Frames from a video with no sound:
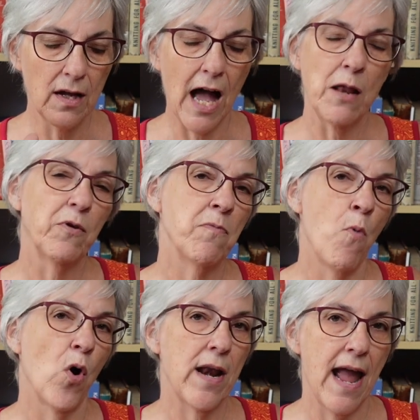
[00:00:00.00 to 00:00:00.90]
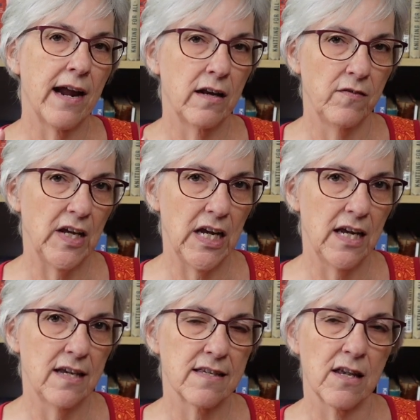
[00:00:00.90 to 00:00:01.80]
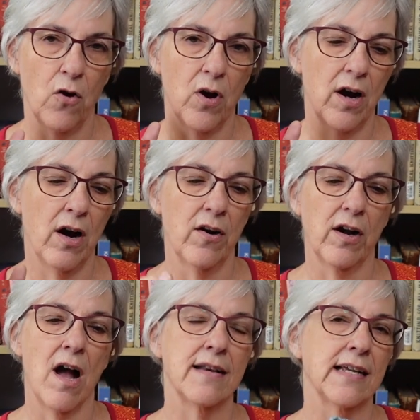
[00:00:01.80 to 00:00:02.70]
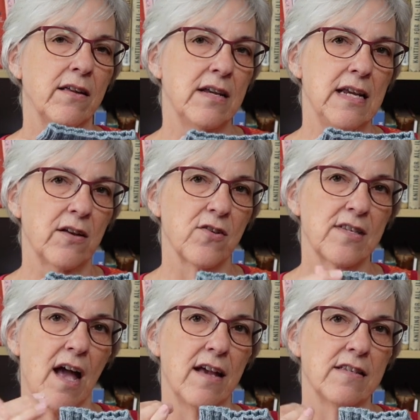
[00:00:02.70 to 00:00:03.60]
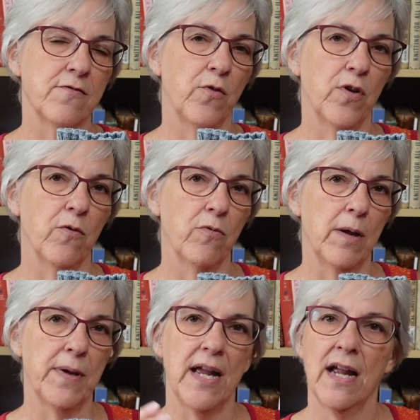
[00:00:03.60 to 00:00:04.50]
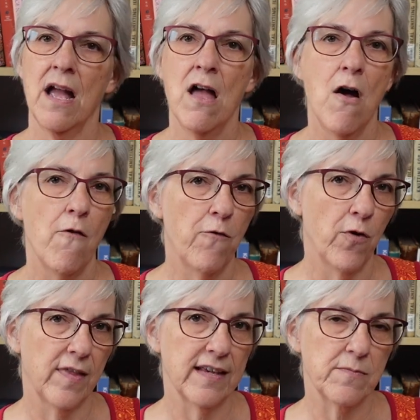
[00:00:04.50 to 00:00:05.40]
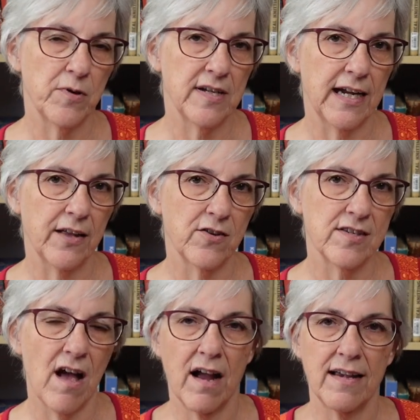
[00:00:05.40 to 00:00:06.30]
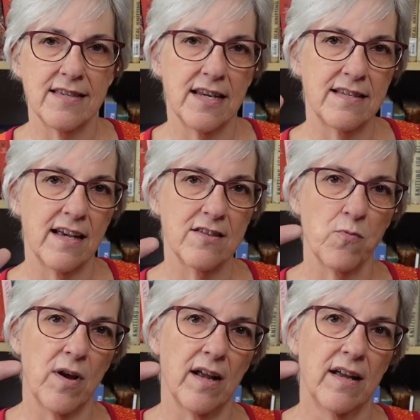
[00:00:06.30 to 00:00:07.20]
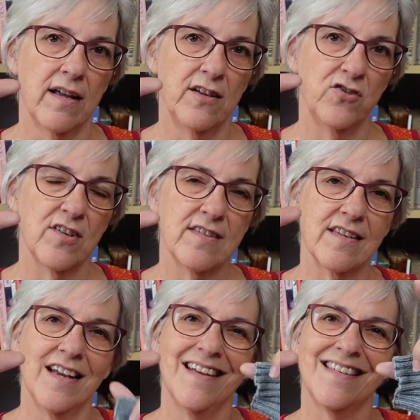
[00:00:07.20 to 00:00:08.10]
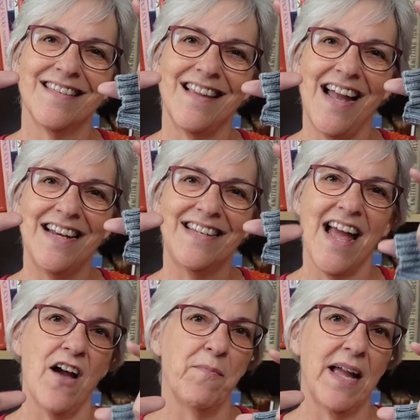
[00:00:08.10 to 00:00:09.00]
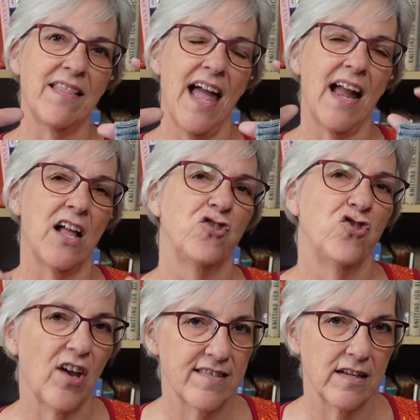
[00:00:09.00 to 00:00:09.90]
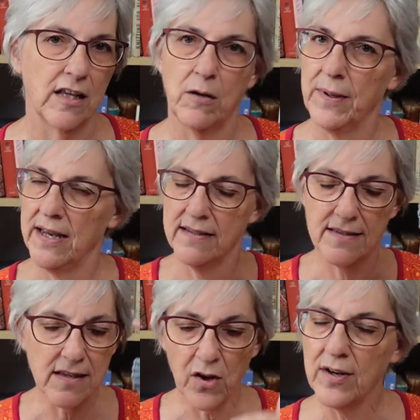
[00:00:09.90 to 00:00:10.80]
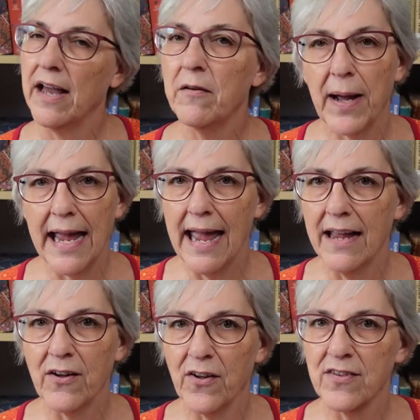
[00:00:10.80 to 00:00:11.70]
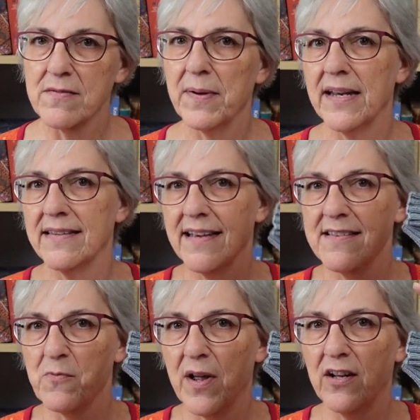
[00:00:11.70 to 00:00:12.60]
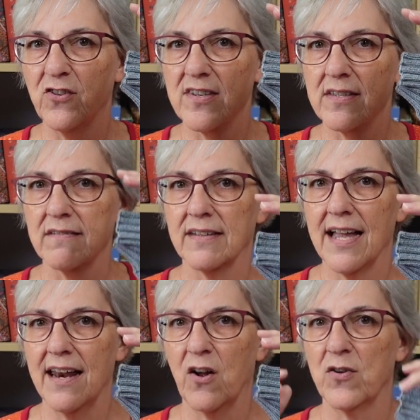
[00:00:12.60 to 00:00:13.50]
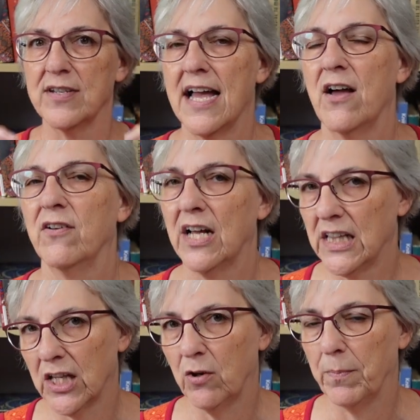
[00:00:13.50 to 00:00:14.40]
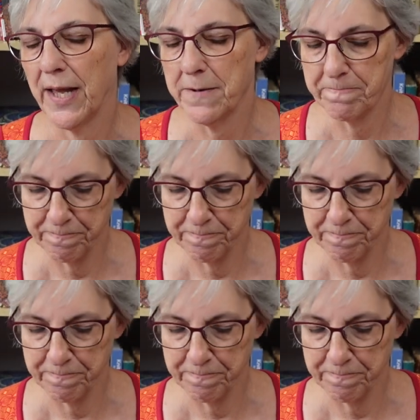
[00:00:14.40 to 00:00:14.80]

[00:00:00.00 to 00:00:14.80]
gone with more negative ease or gone down a needle size for the ribbing for this particular sock, because it does want to just slide down my leg just a little bit. It doesn't go down to my ankles, but it does want to just kind of go down a little bit.